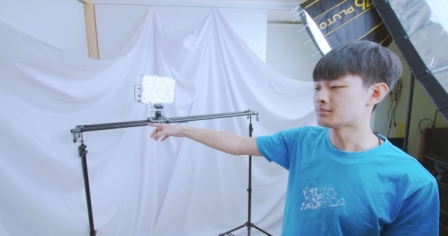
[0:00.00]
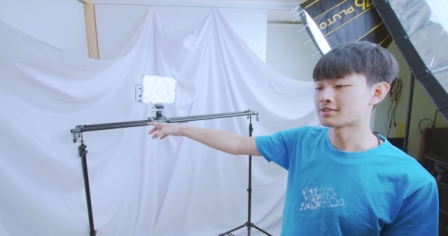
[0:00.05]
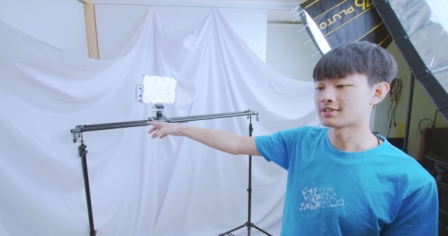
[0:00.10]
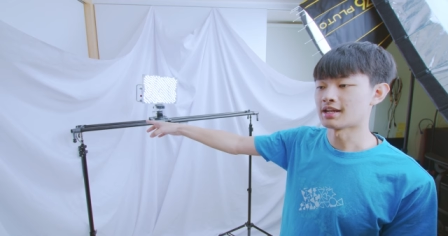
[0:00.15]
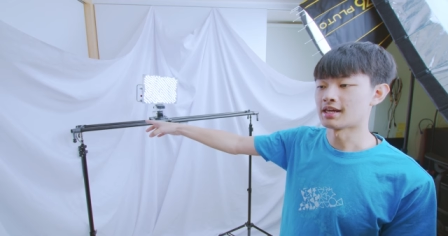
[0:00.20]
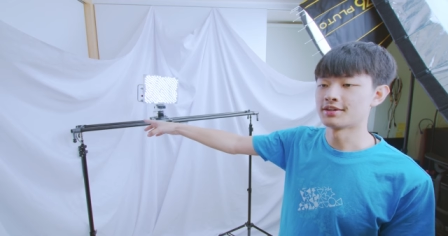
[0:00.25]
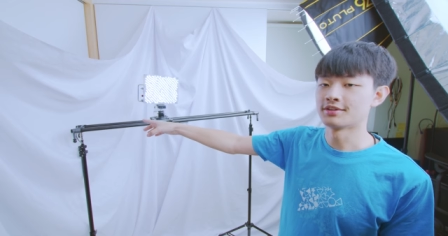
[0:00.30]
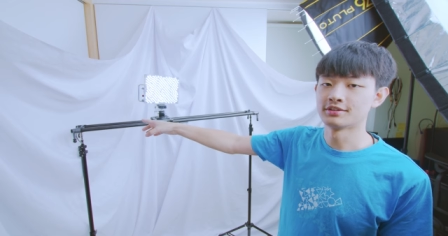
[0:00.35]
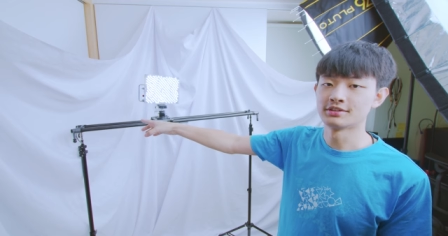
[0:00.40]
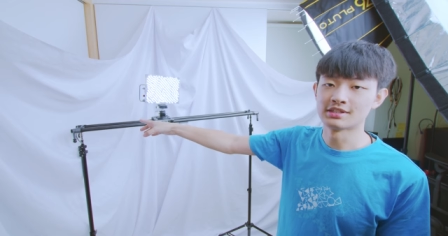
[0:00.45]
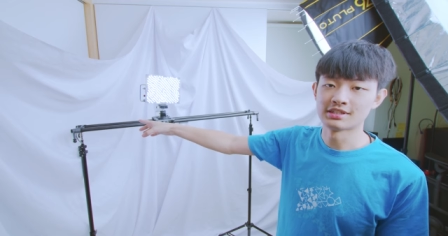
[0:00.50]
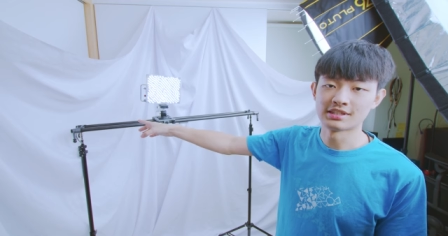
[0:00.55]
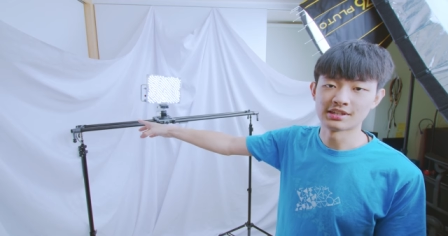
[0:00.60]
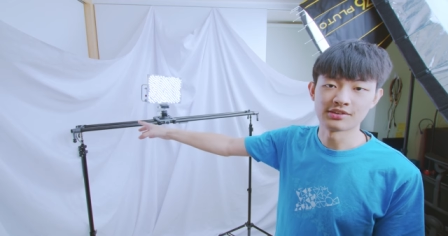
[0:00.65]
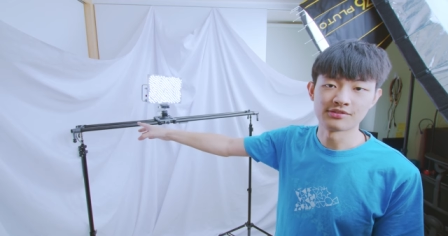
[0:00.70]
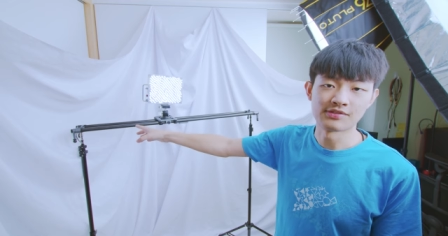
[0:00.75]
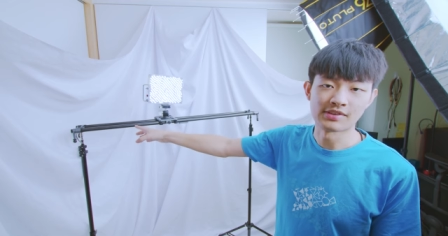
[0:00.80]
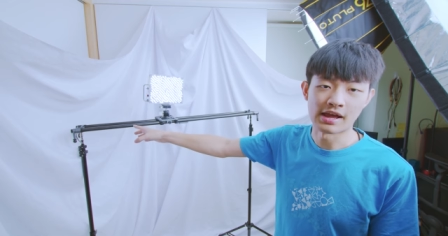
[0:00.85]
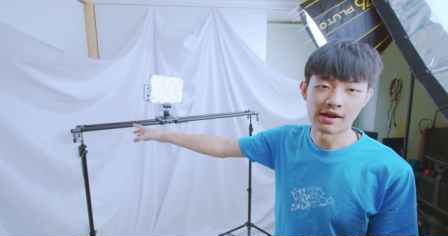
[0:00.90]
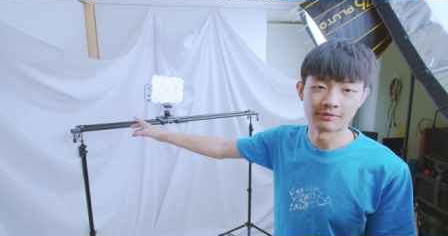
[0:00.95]
slider
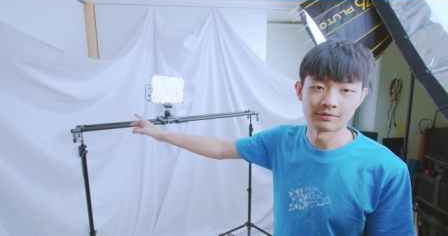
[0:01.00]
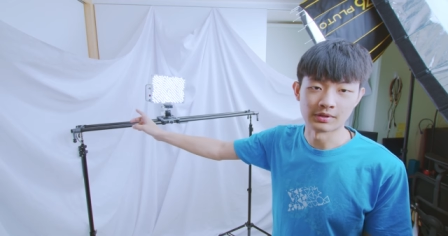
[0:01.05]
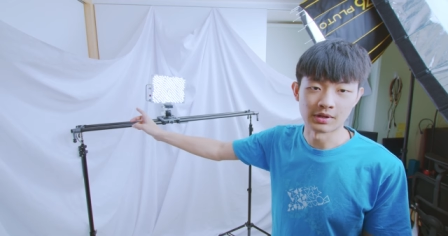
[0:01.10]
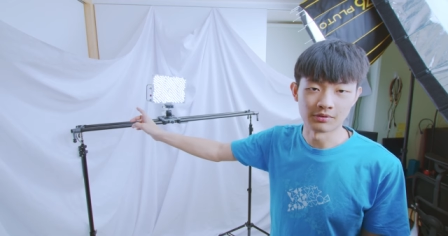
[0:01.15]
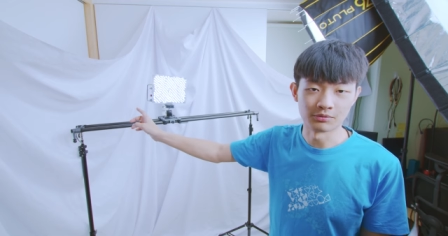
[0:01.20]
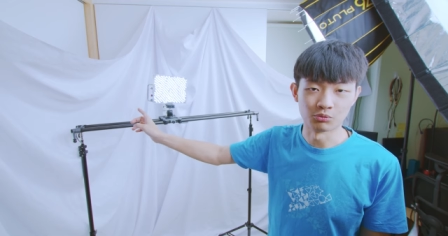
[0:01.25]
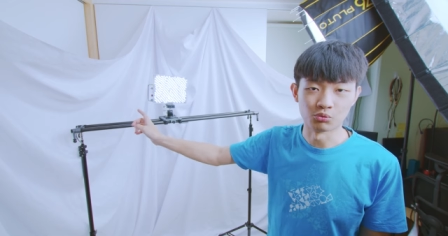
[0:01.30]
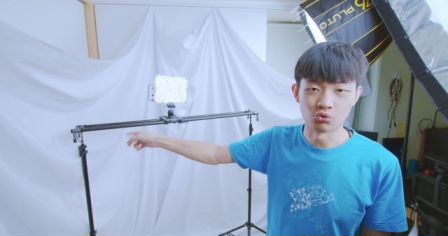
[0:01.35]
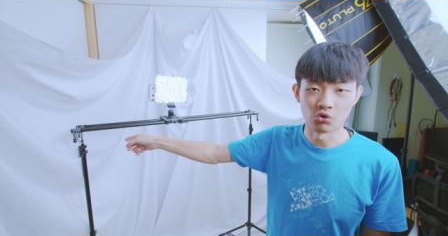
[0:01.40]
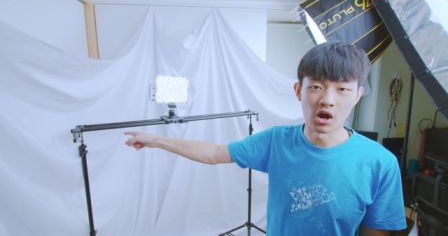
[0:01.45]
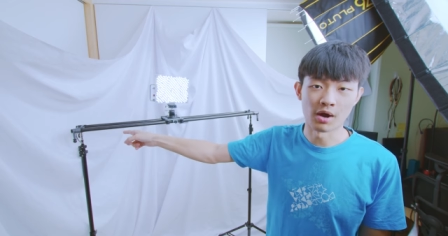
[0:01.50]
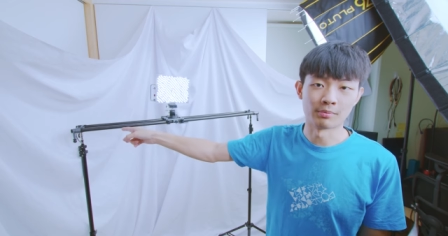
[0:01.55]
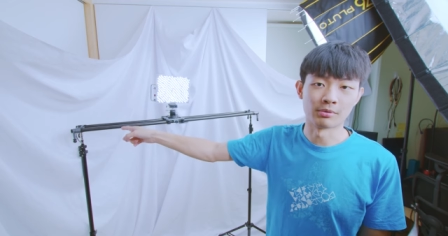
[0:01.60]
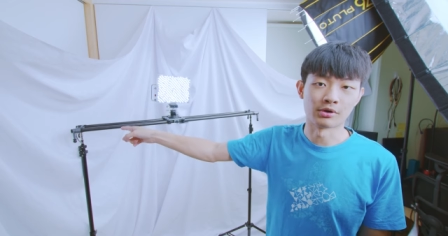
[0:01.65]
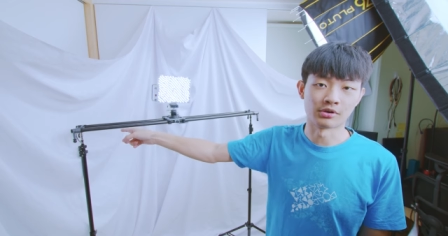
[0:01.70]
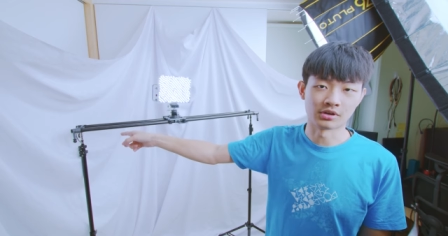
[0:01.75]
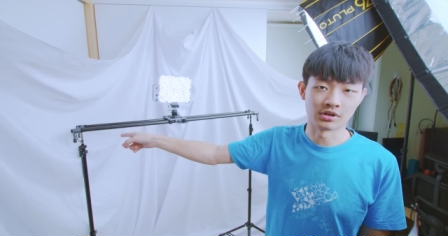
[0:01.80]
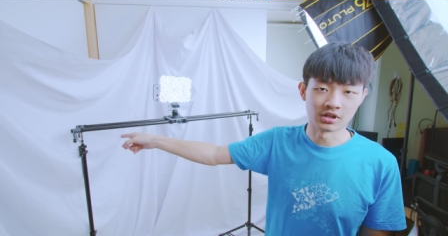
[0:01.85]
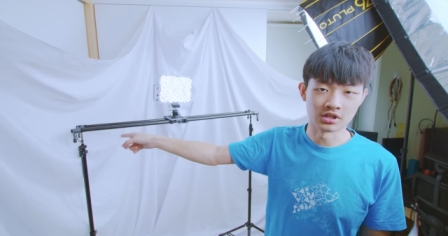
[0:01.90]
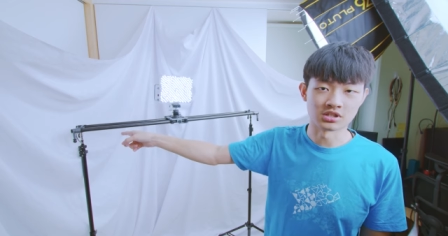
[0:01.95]
doesn't even have that
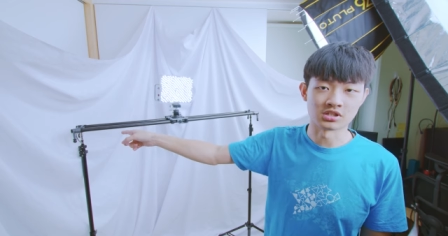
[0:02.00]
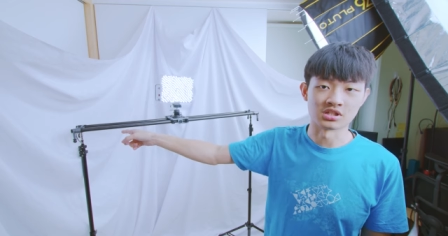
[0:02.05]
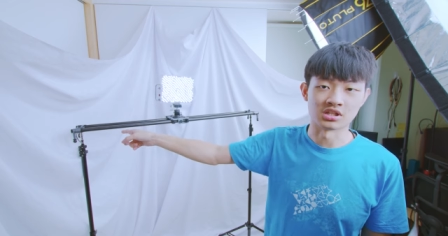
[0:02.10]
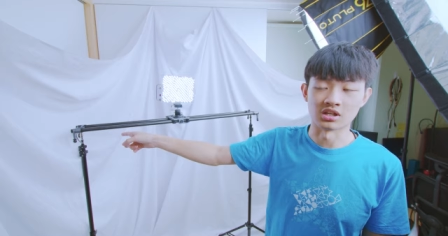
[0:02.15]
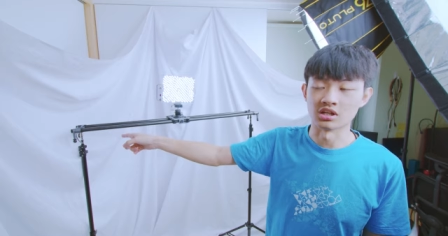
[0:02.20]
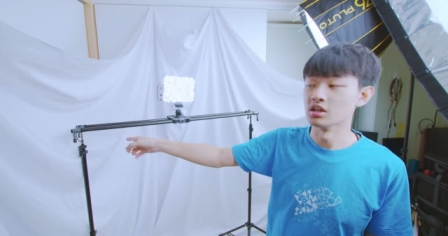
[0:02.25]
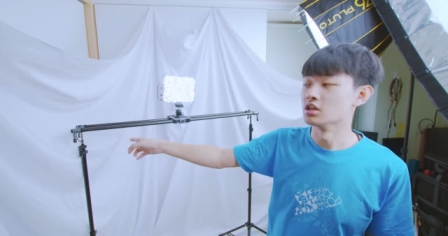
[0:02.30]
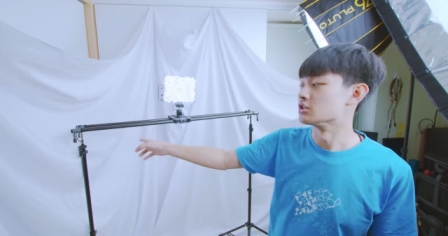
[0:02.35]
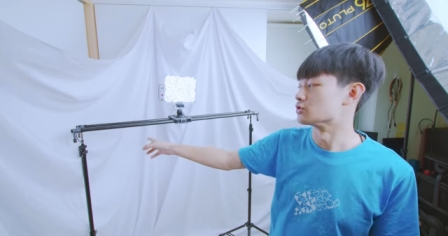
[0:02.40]
rubber cushion,